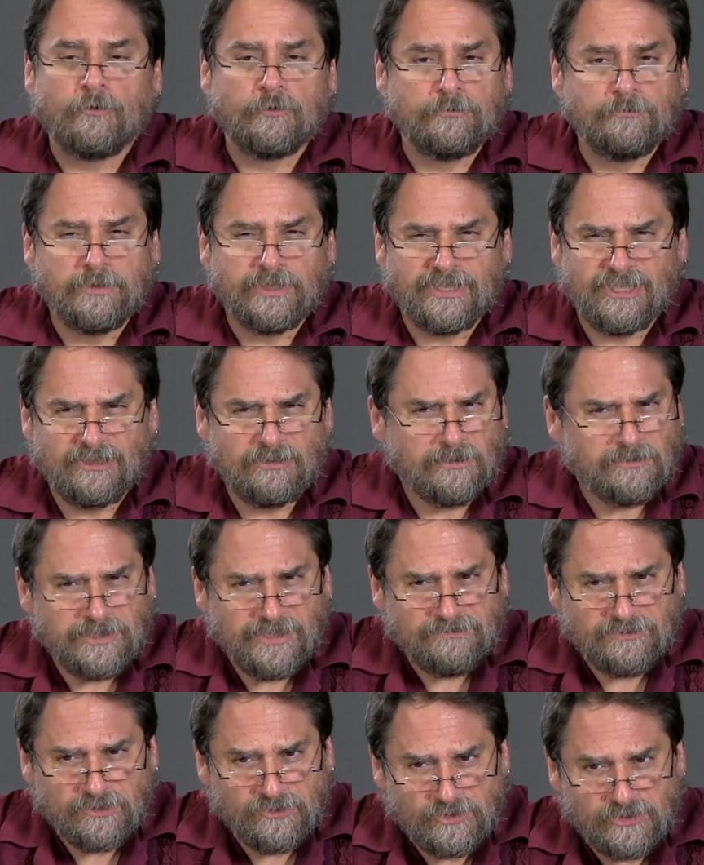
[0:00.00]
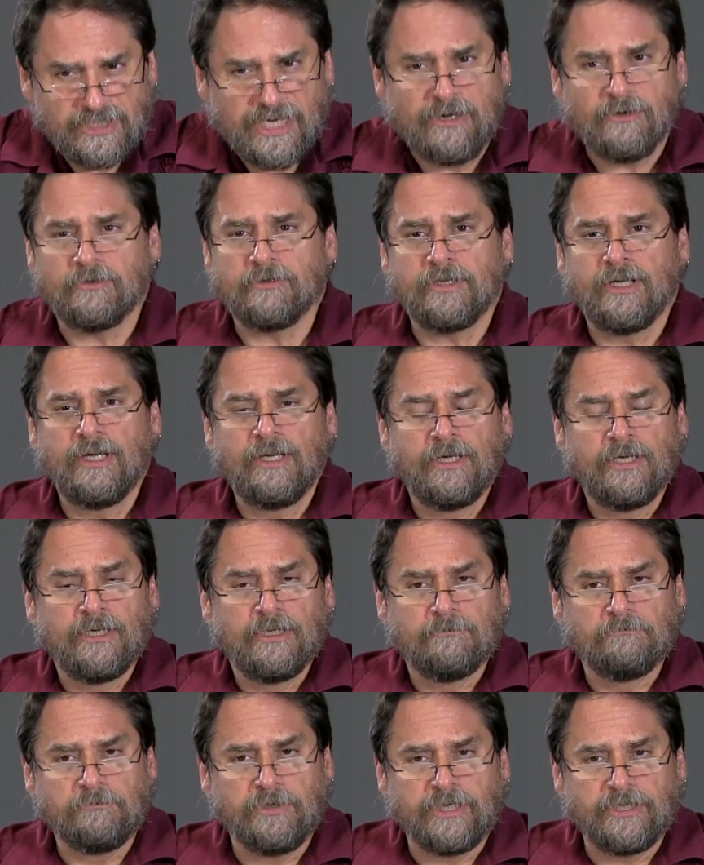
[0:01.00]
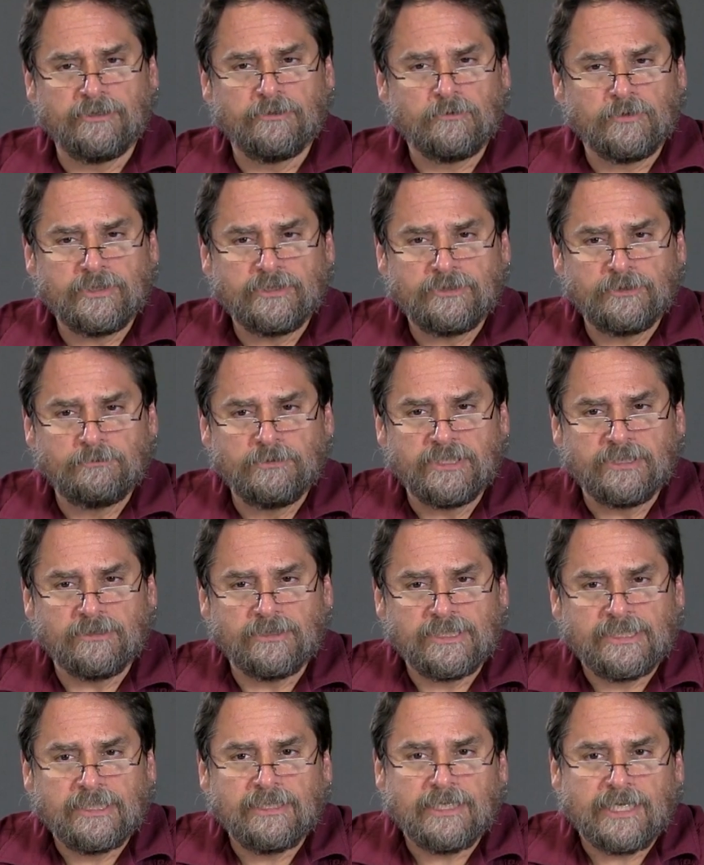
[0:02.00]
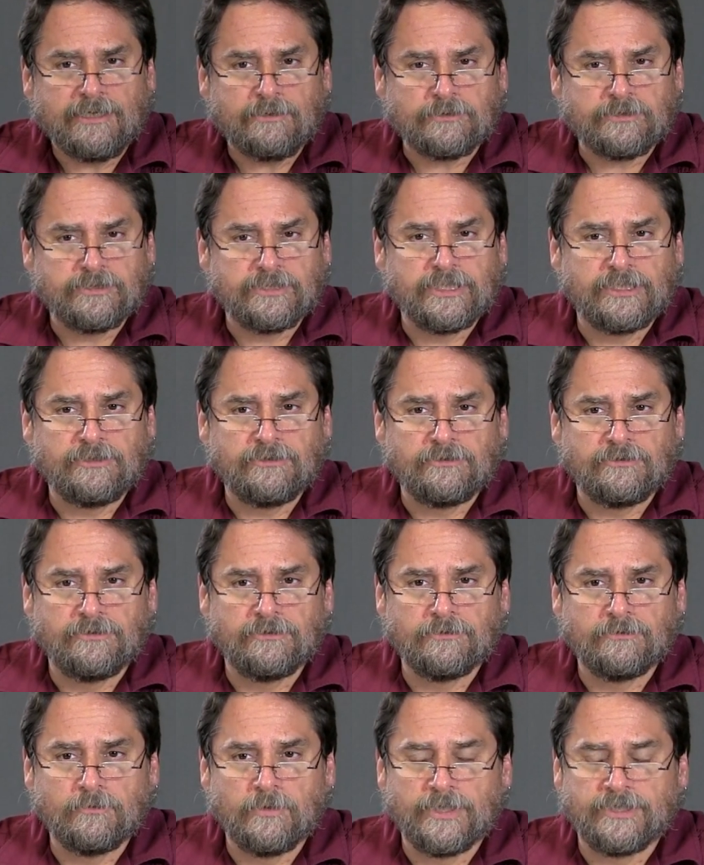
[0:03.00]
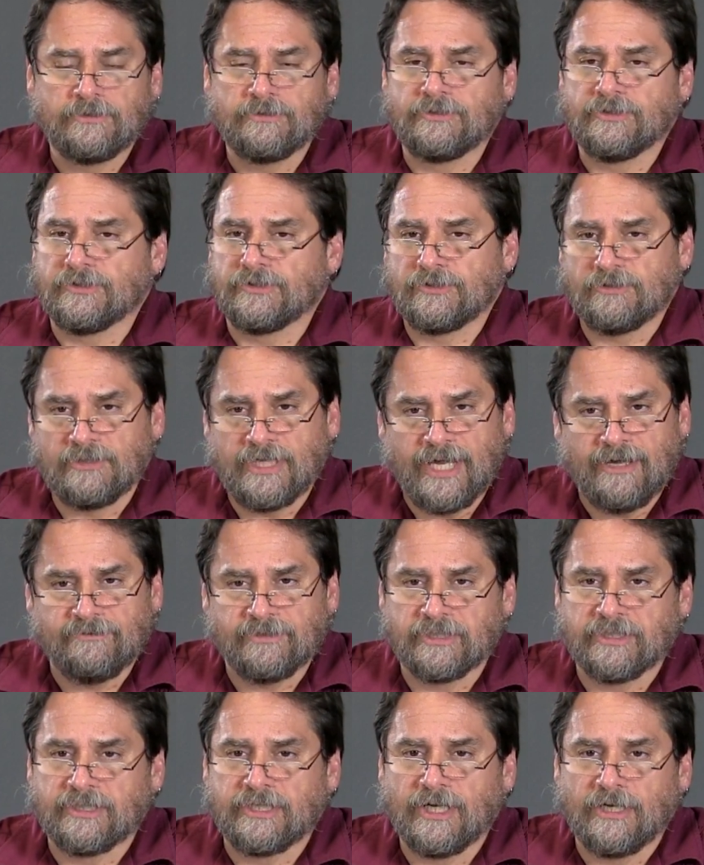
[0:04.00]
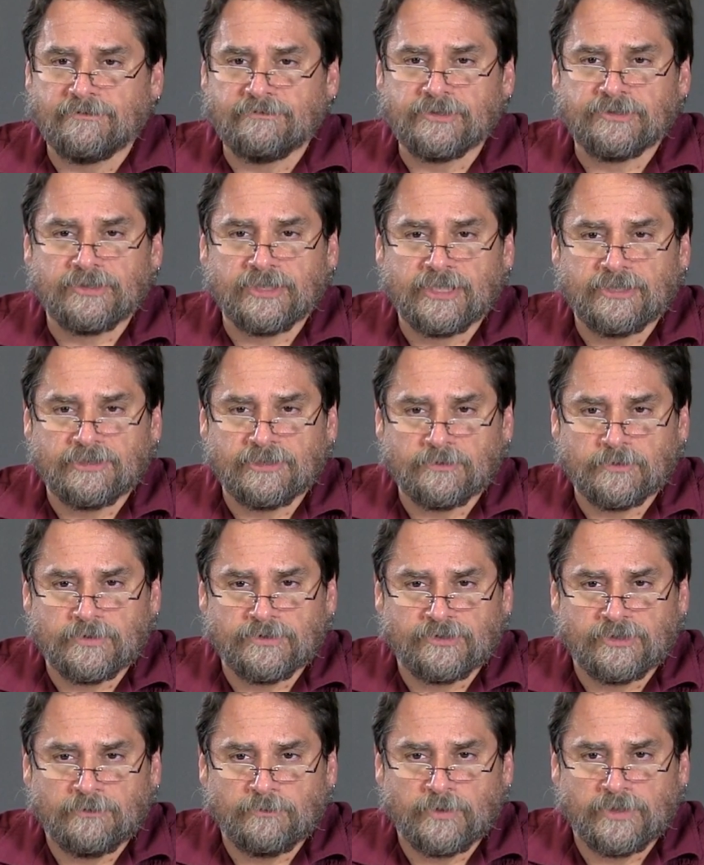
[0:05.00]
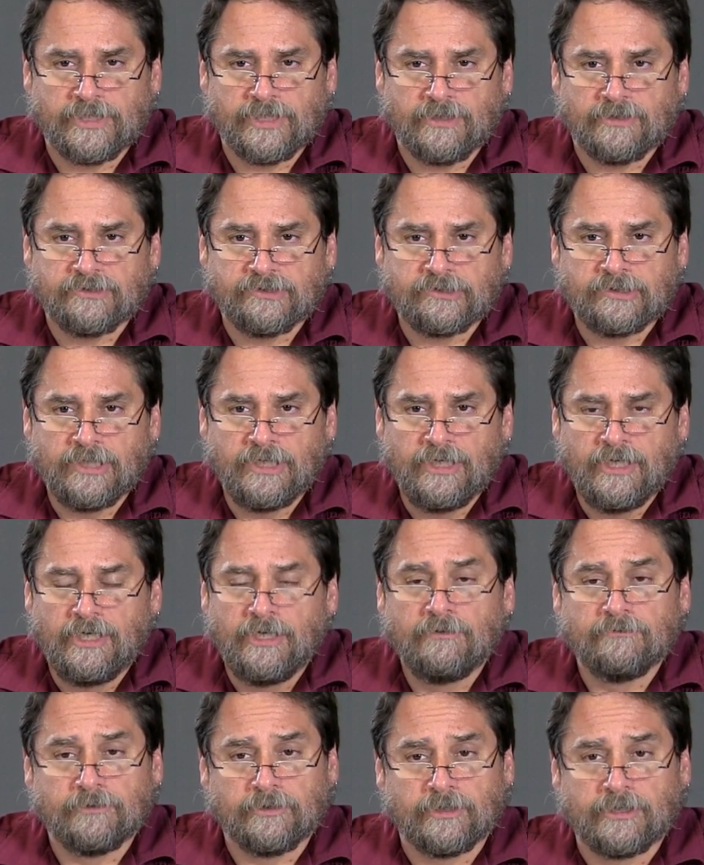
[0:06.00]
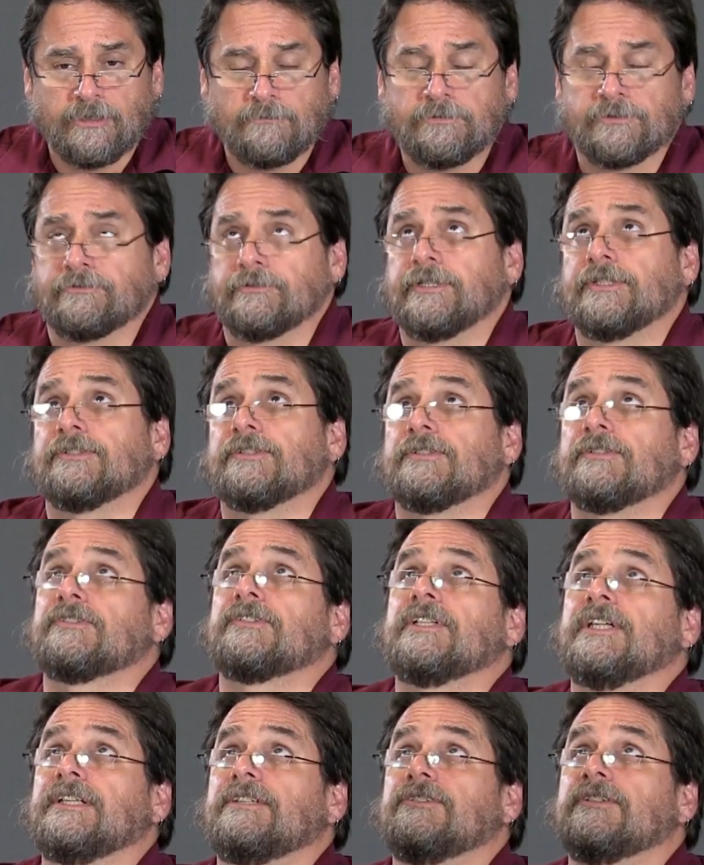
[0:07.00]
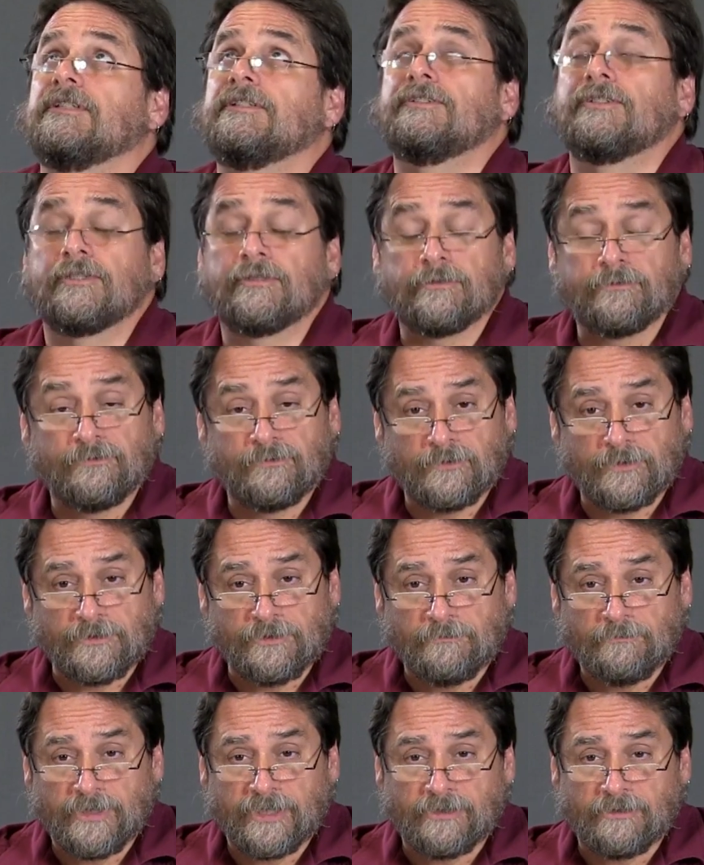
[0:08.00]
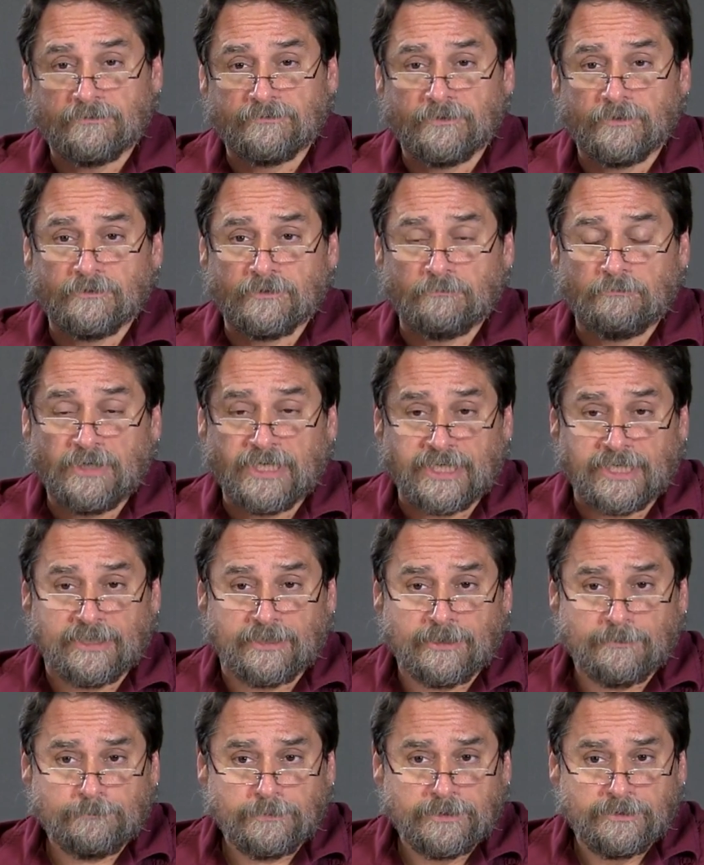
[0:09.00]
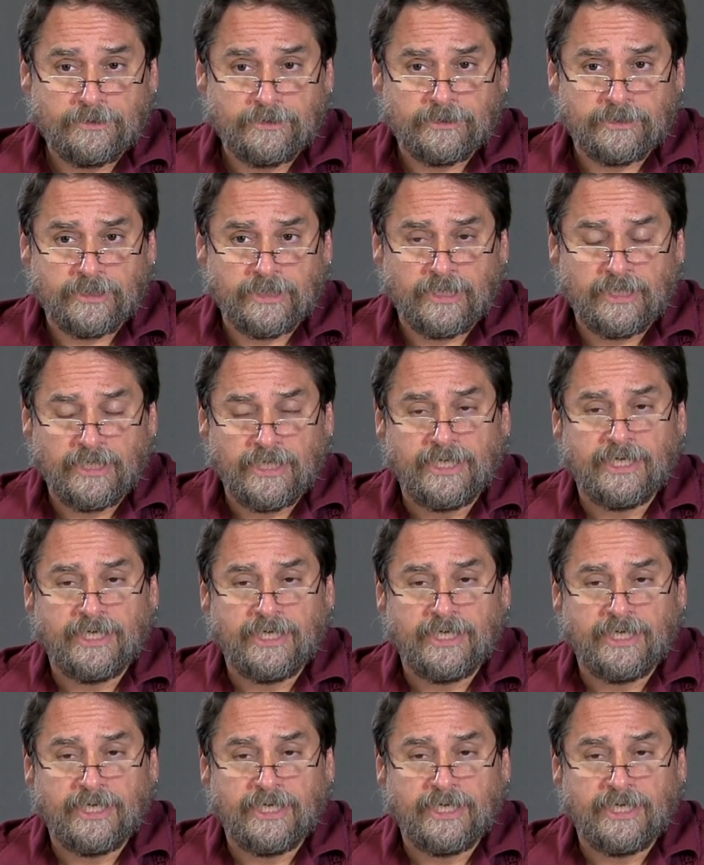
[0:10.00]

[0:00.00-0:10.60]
loud, but you don't have to shout, but you want to speak a little louder than you do when you're just having a conversation with someone else. For a couple of reasons. It's easier for the microphone to pick it up.